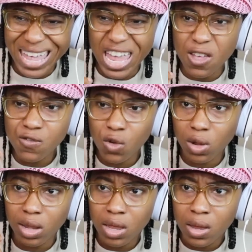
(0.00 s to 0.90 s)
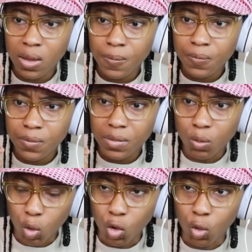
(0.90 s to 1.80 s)
evil,
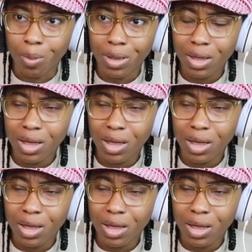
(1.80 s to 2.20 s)
womb.